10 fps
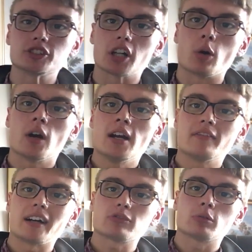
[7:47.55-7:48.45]
so
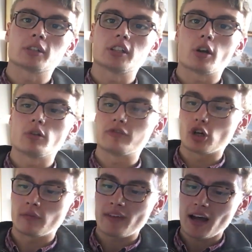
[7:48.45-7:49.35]
that's what I'm going to go
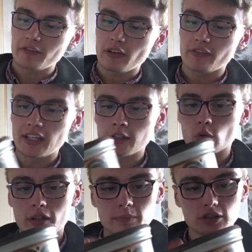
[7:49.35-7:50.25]
for on that. 15
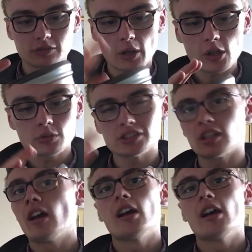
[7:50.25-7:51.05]
quid plus post.